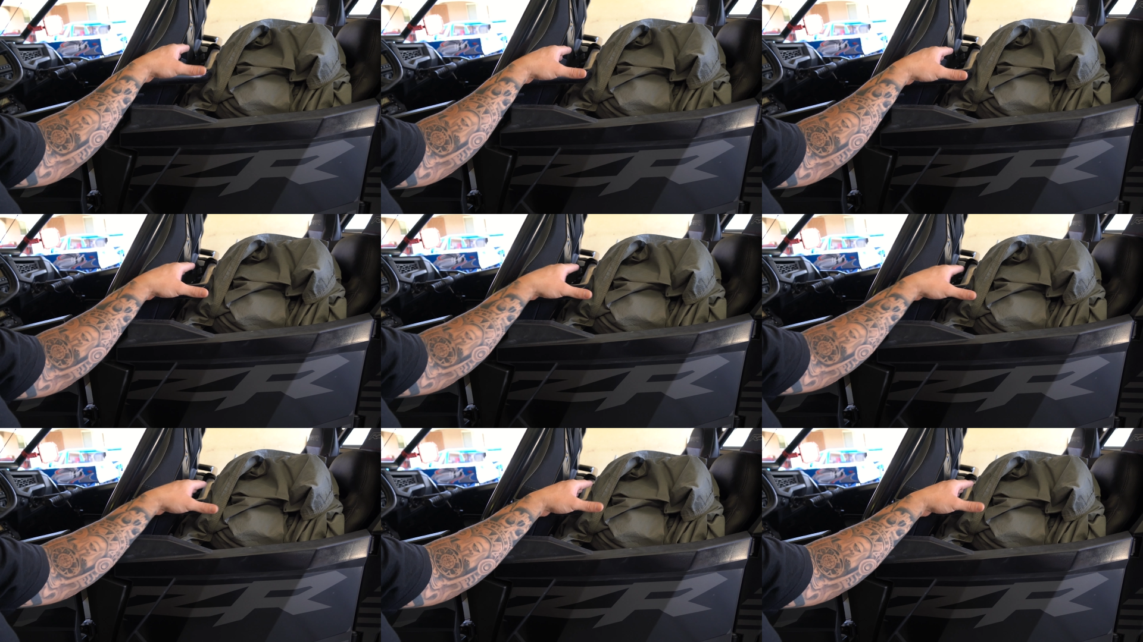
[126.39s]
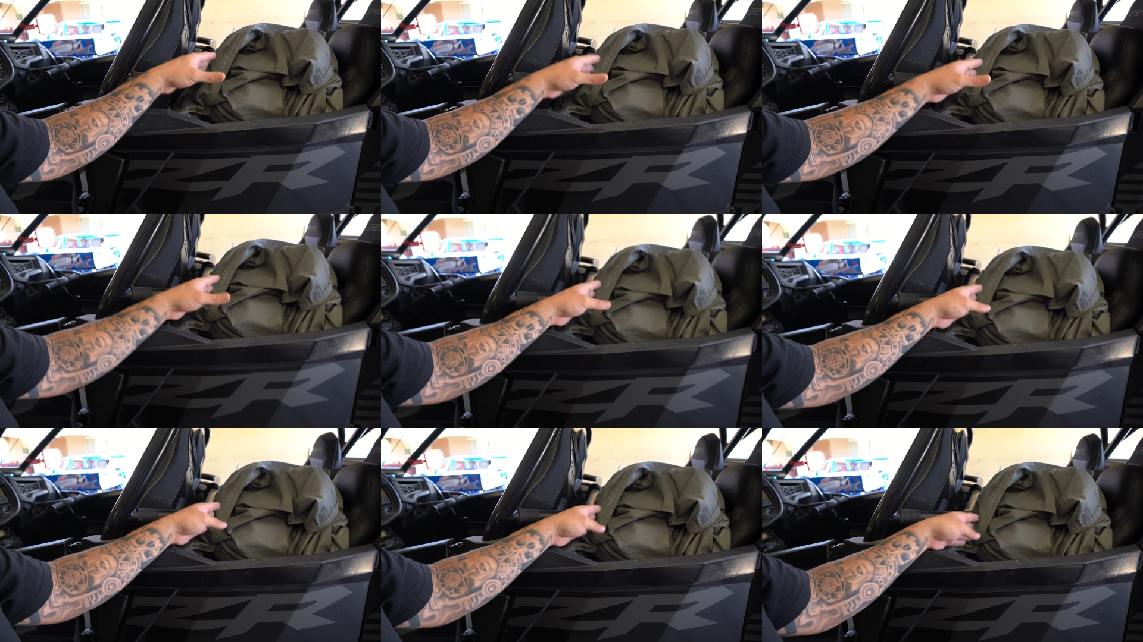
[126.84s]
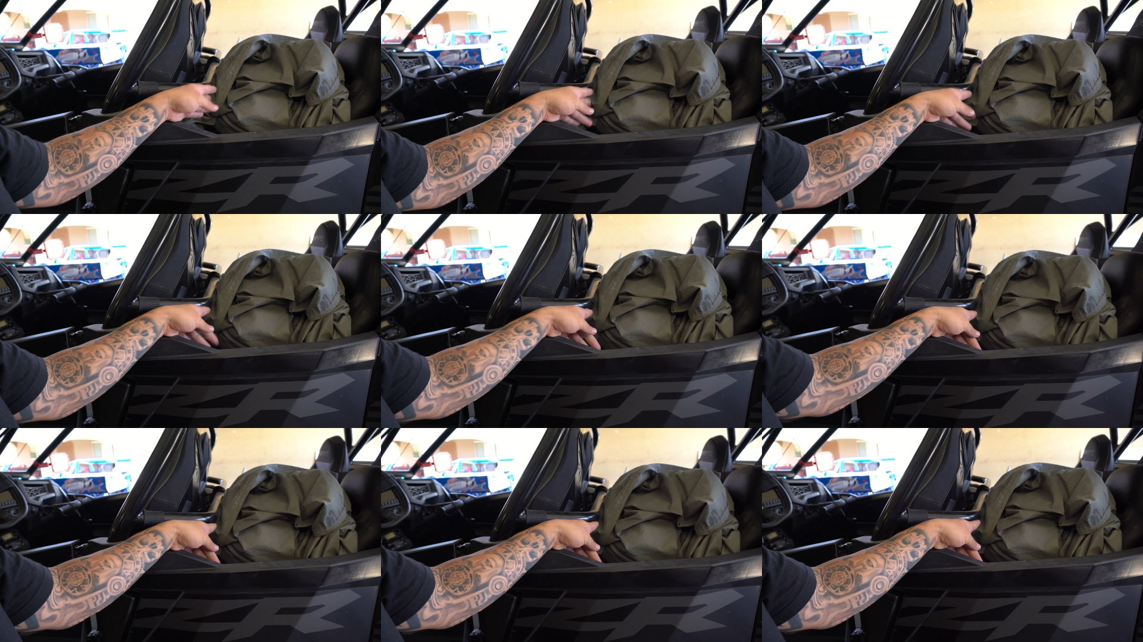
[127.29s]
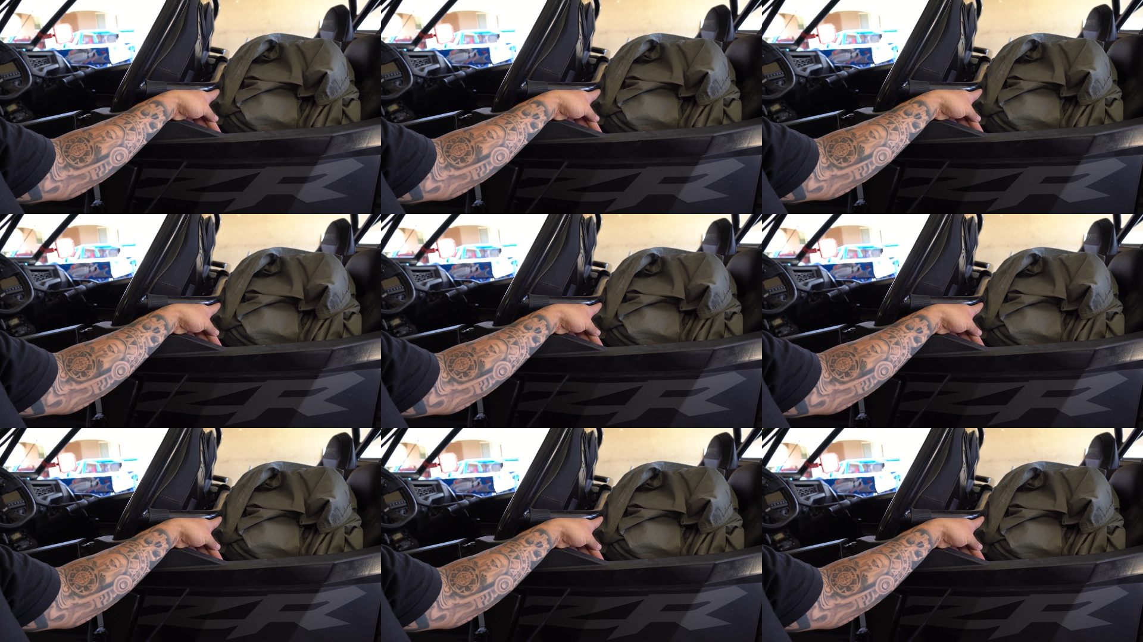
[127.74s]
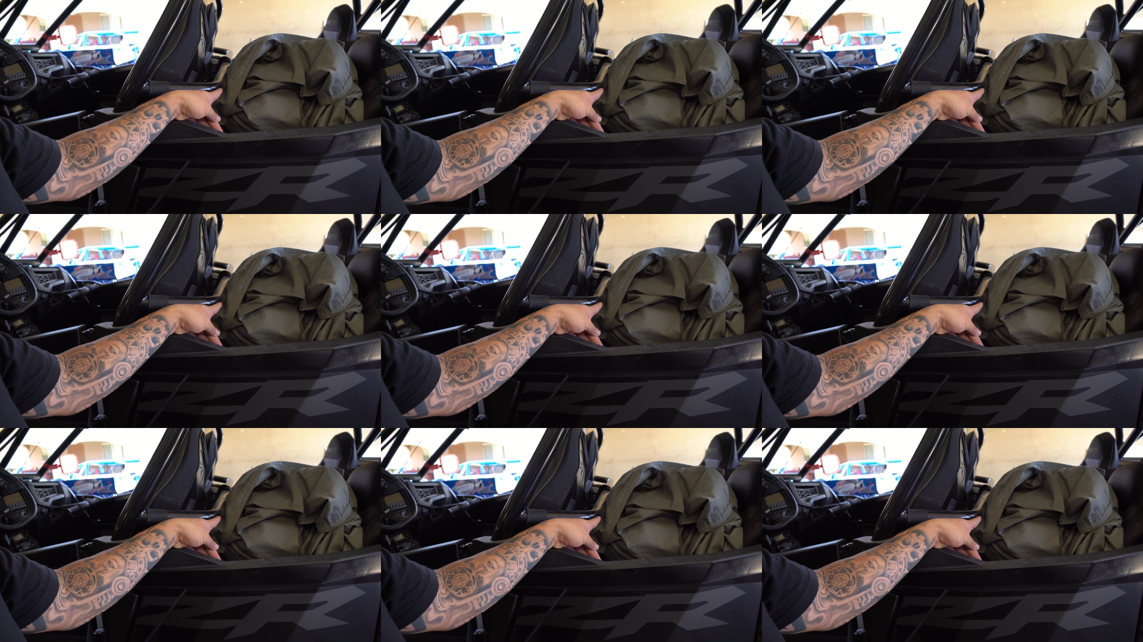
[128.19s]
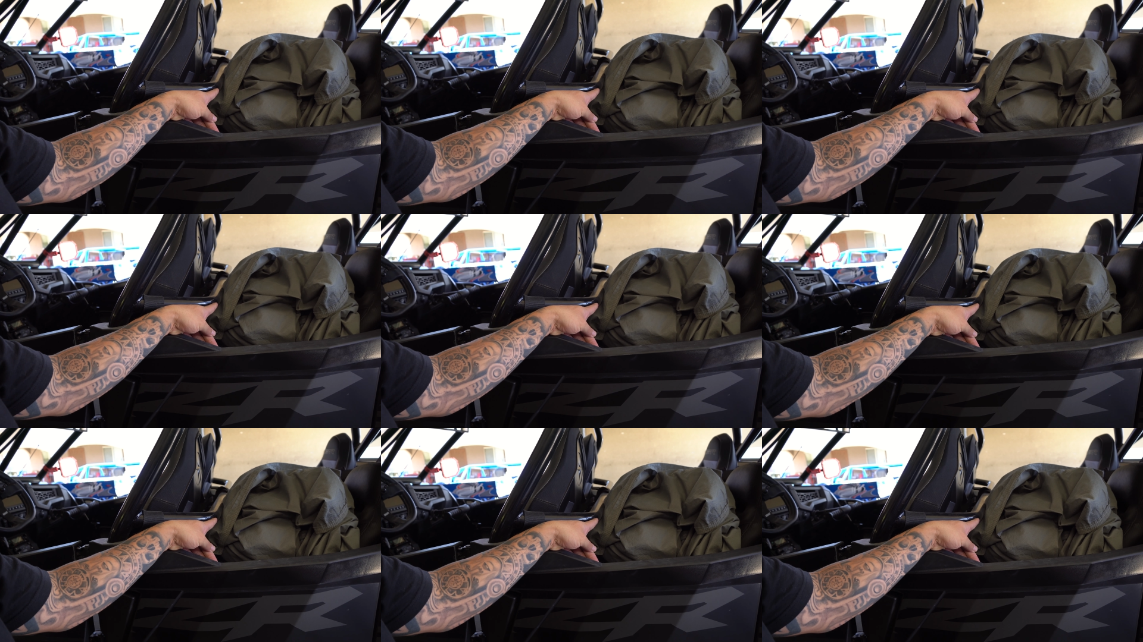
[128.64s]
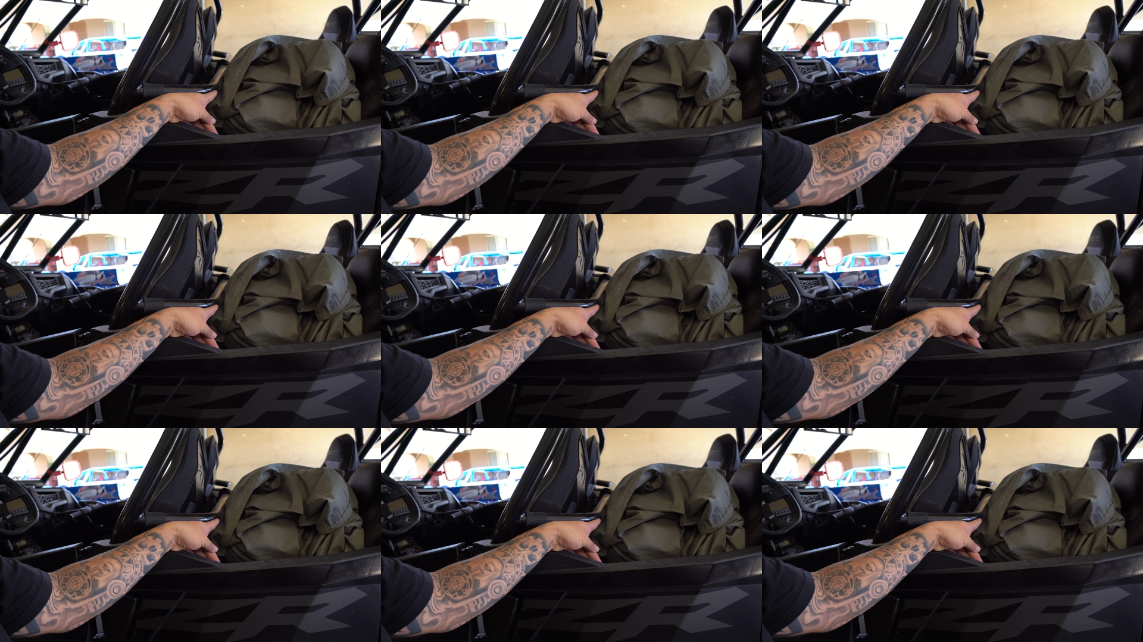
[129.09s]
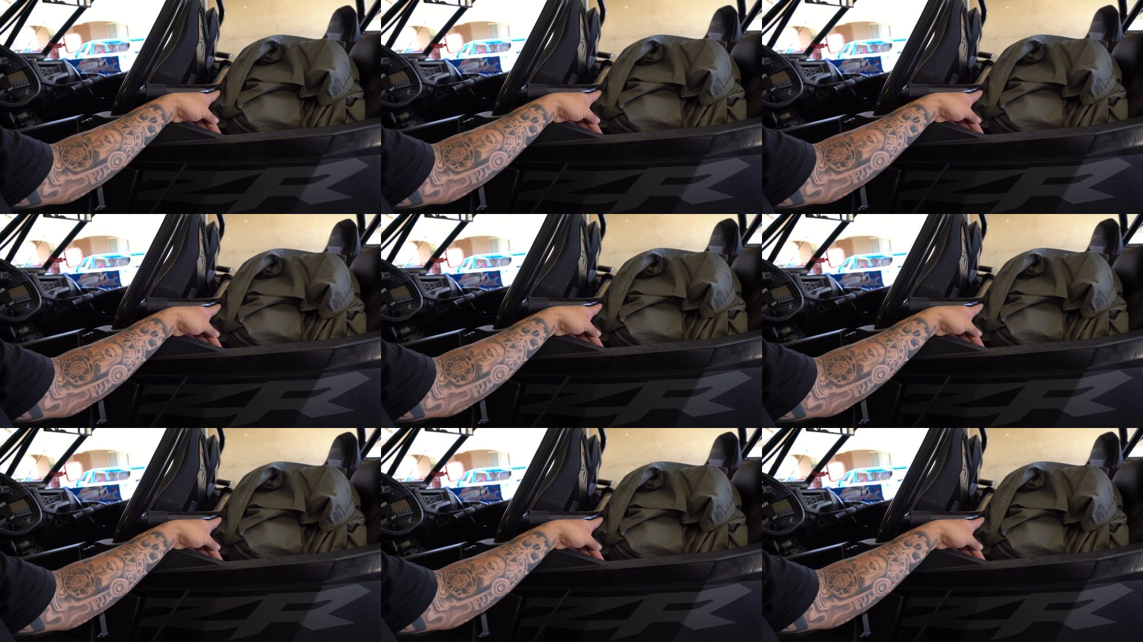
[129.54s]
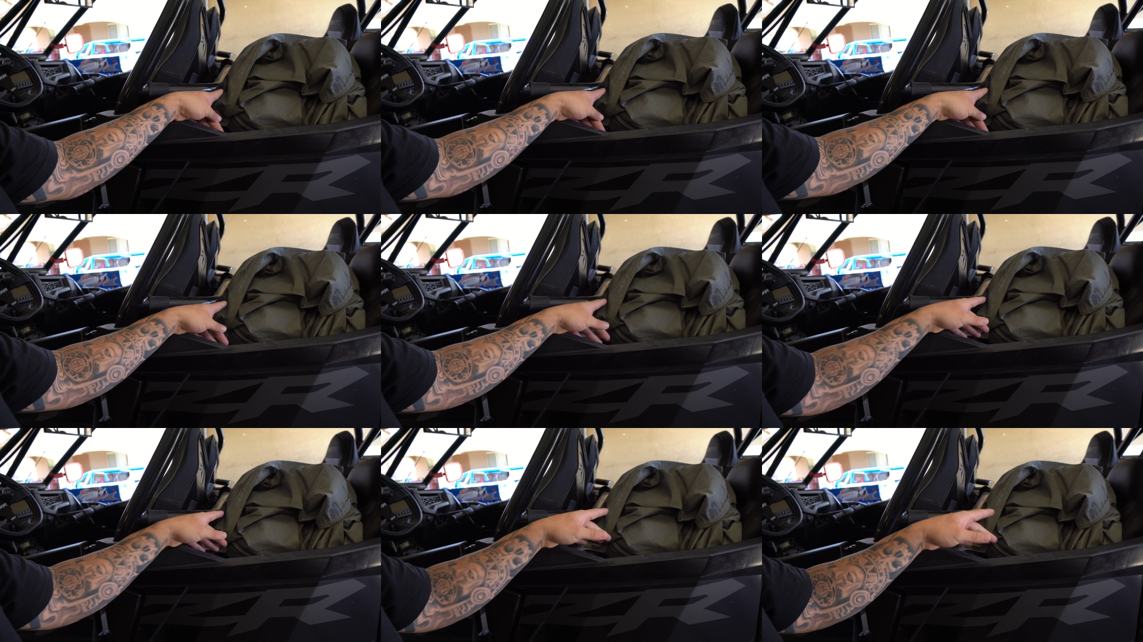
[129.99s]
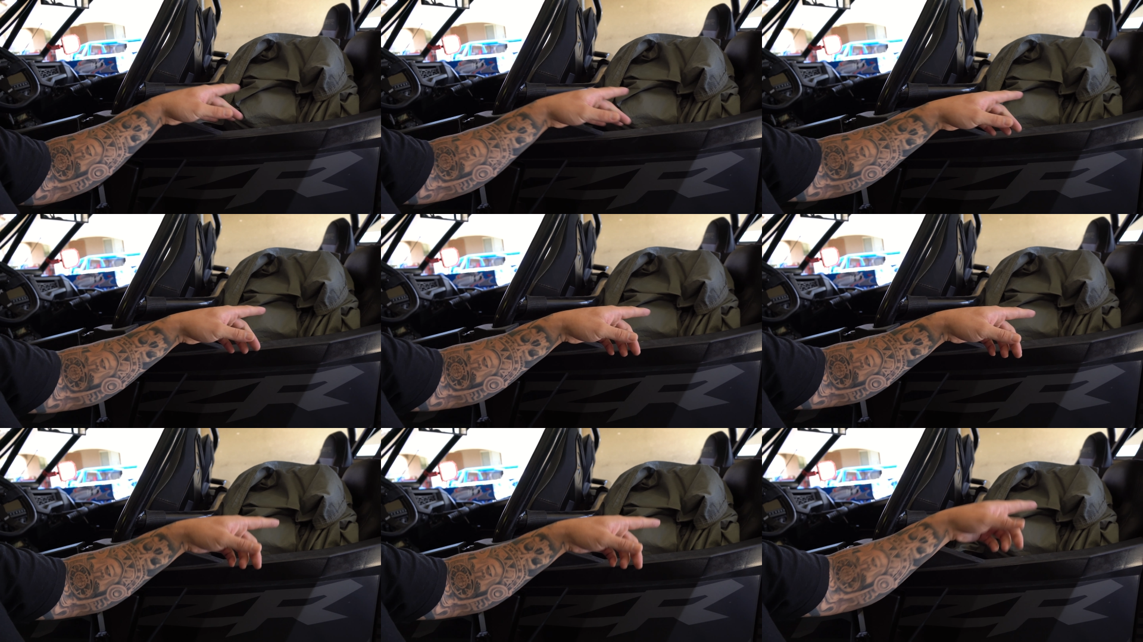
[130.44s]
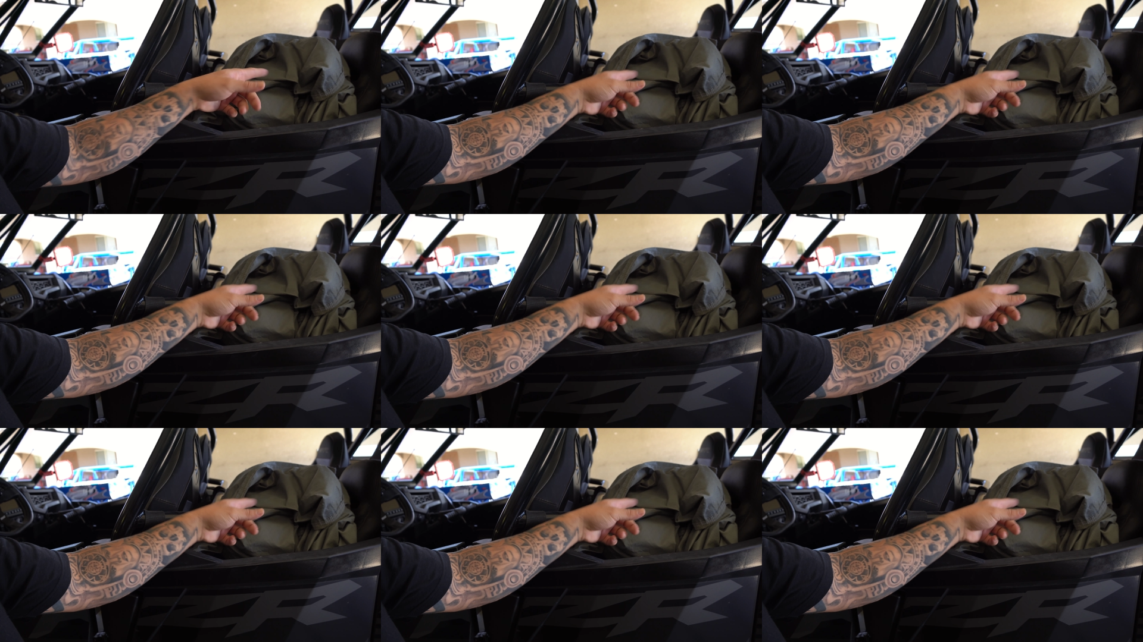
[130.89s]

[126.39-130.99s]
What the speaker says: No face is visible, so there are no lips to read.